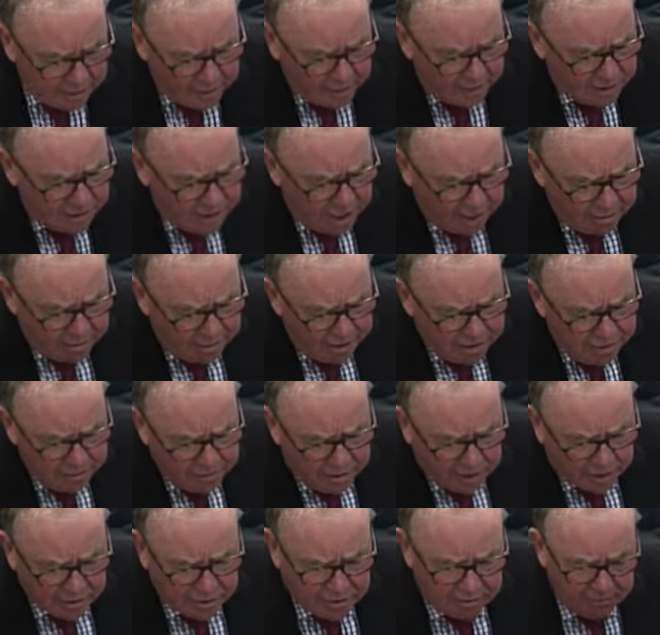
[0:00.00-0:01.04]
In January
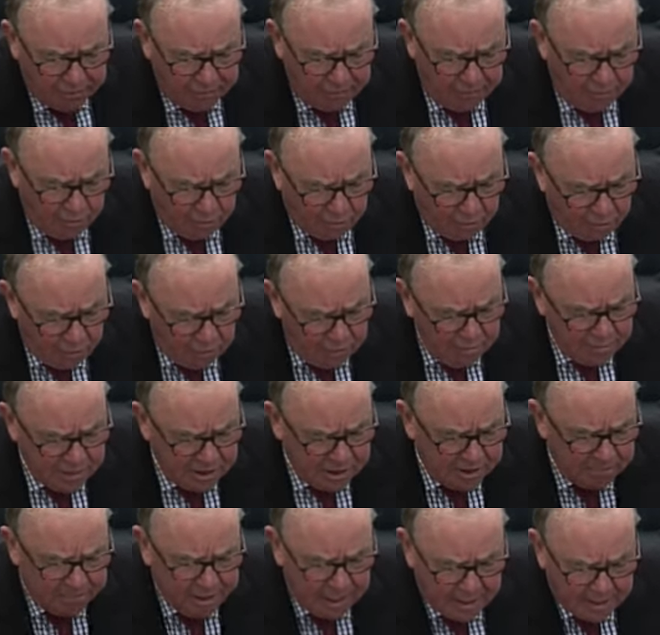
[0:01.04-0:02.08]
2004,
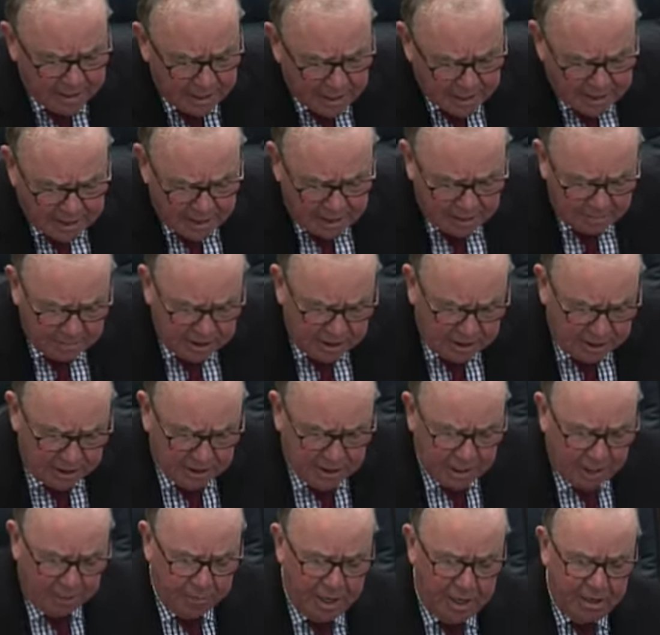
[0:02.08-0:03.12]
Mr. Benedetti and Mr.
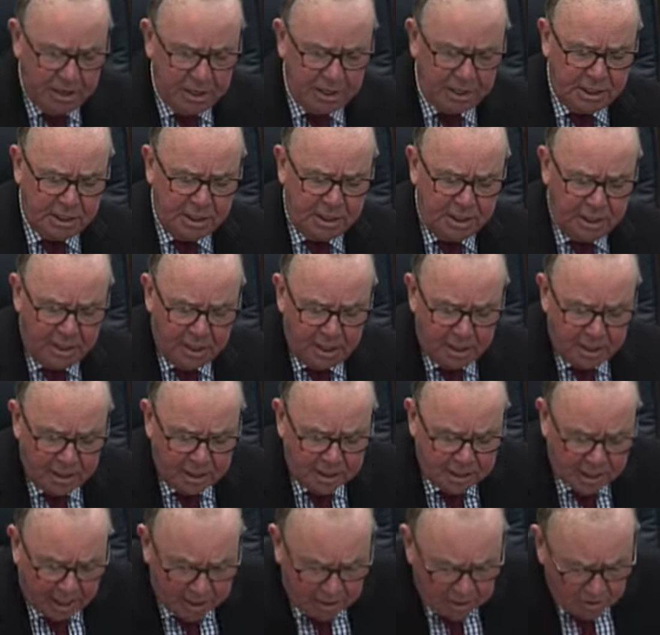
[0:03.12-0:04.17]
Sawiris
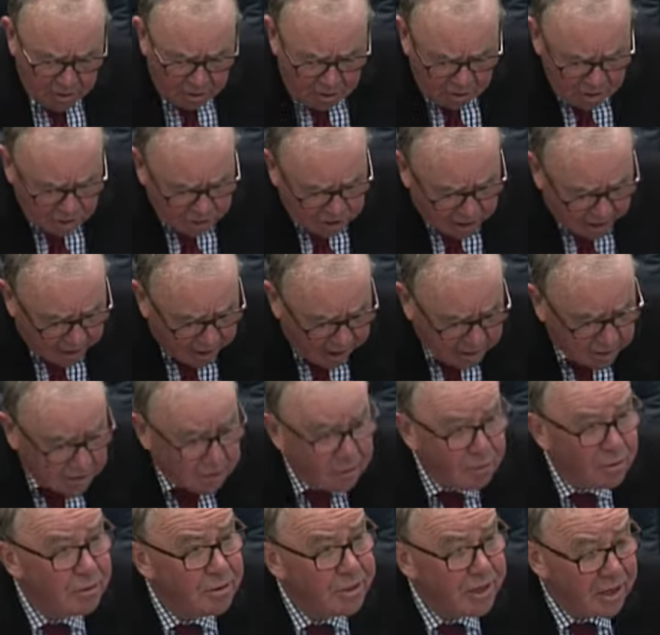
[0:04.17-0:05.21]
signed a contract
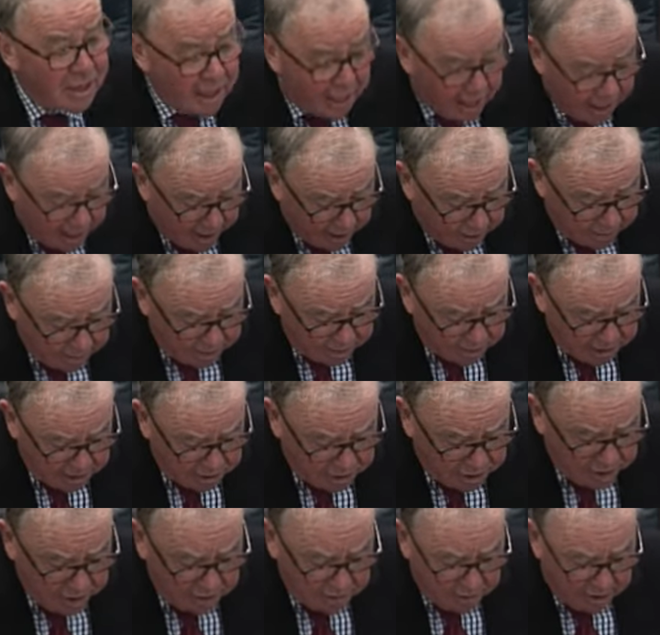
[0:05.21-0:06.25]
called the
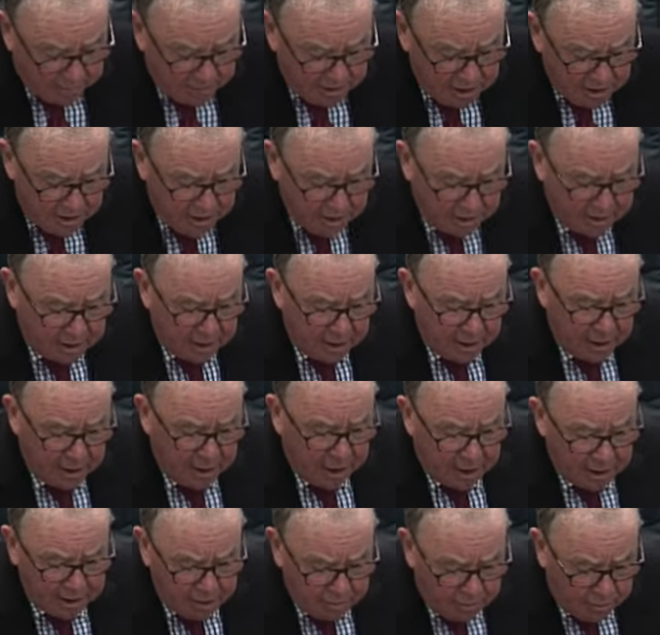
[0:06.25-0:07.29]
Acquisition Agreement,
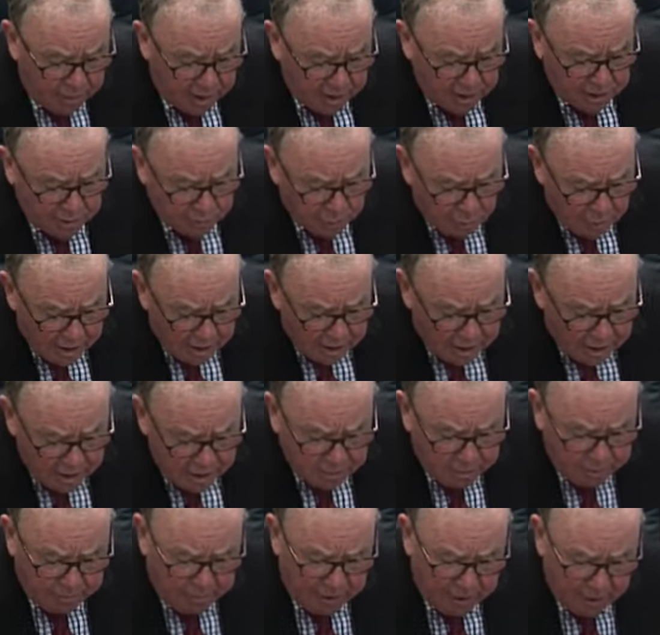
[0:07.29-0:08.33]
under which Wind
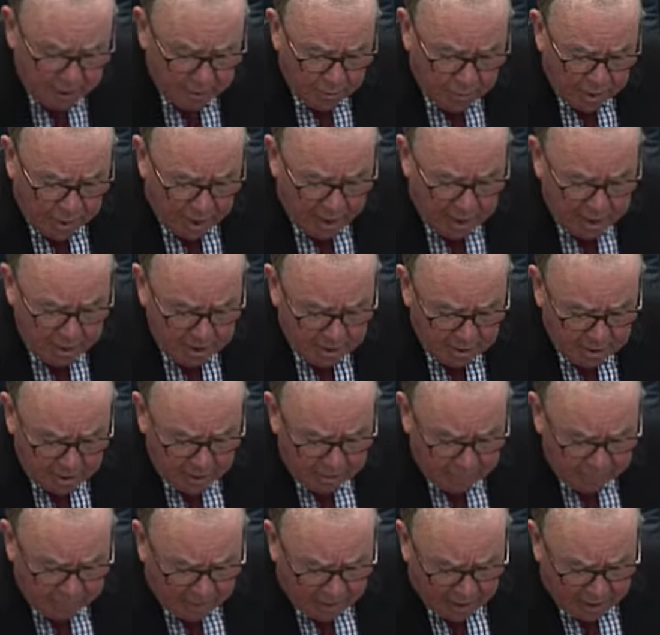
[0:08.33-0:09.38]
would be acquired
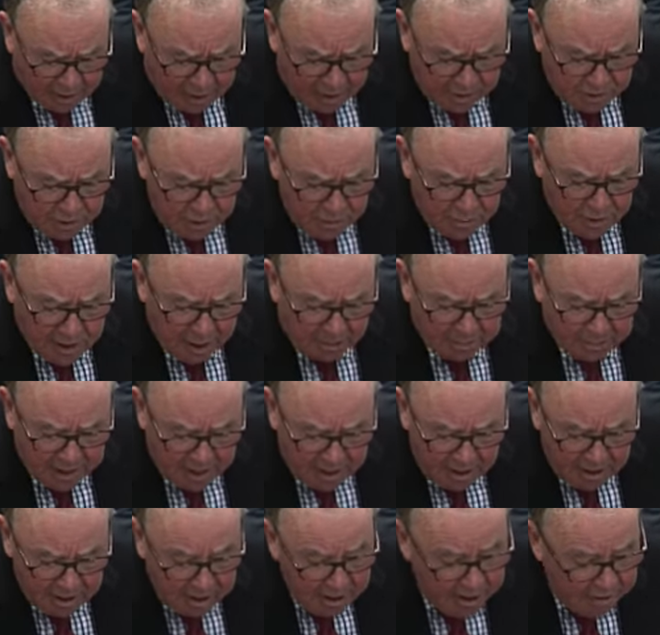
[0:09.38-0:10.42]
via a new
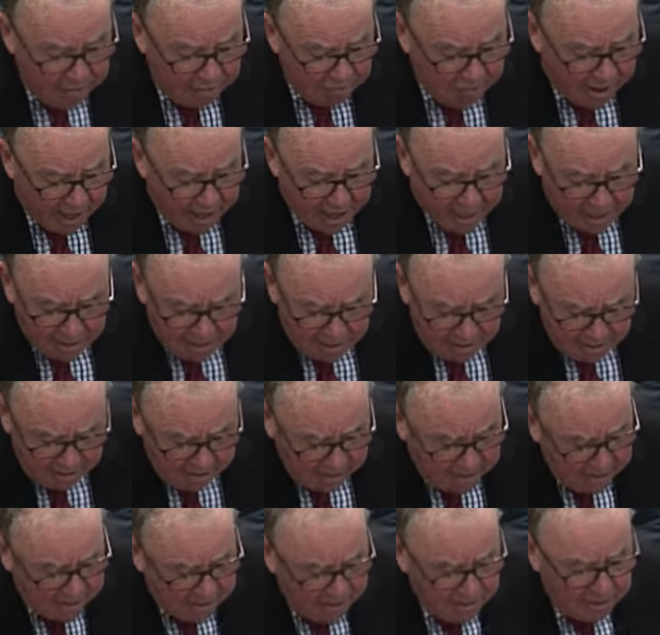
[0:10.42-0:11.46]
company, Rain,
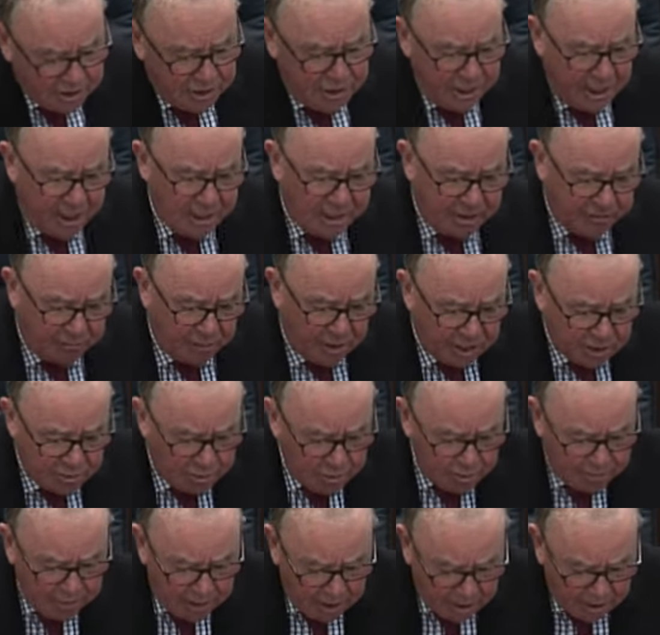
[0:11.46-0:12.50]
the shares of
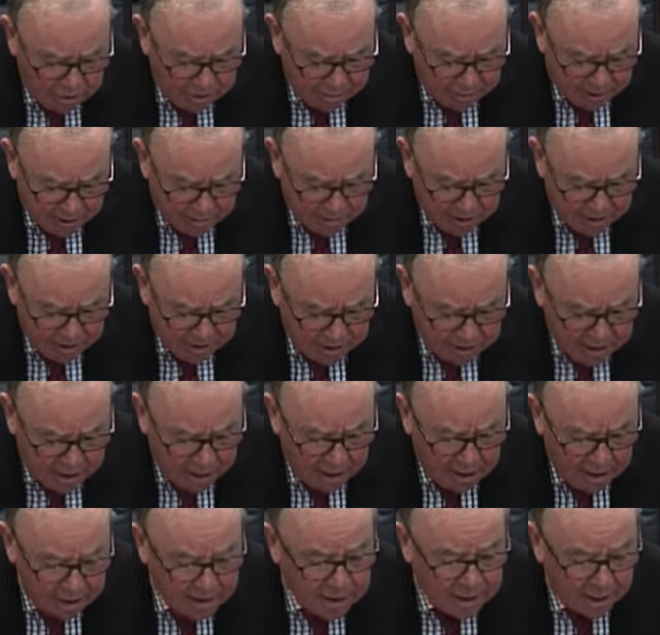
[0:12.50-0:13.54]
which would be owned by Mr.
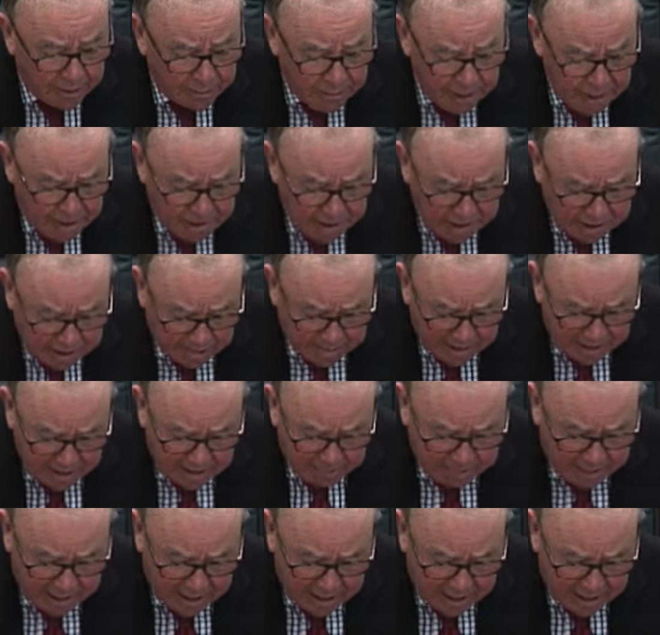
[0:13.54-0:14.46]
Sawiris and Mr.